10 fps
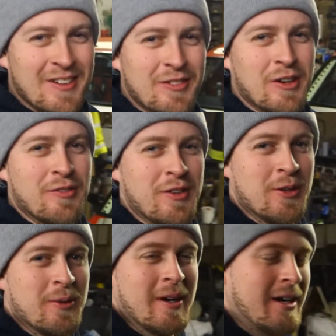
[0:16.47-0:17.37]
Got a
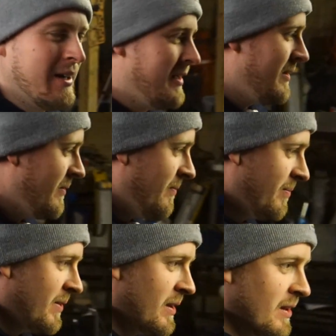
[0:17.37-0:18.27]
few
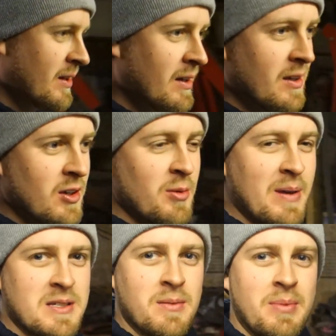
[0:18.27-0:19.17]
new
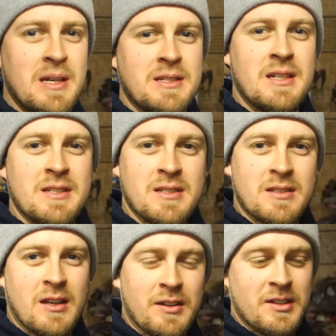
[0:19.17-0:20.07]
bits and pieces,
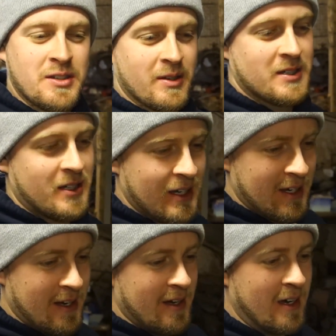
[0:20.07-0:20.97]
nothing too
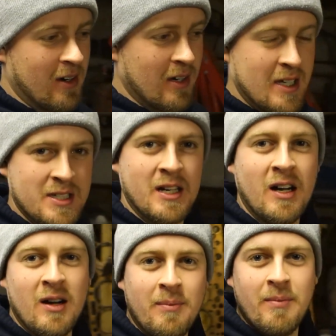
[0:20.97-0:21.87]
exciting, only
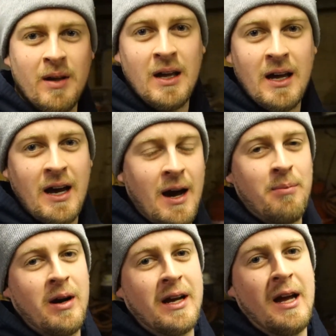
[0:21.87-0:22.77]
some
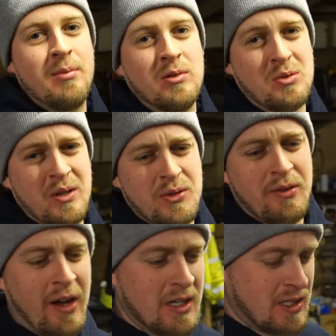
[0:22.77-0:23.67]
handbrake cables which
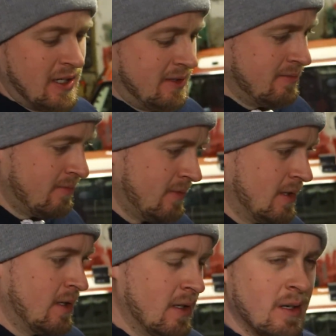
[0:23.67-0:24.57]
we've actually
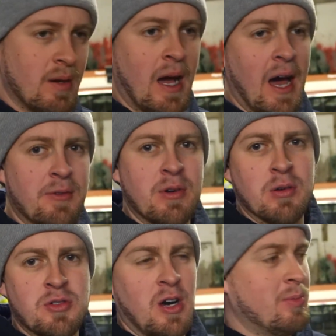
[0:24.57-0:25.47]
had
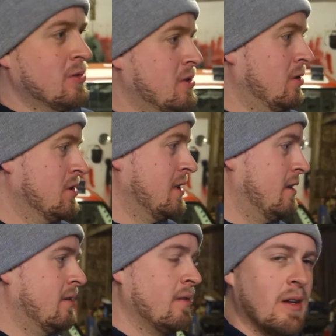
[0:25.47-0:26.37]
real trouble sourcing.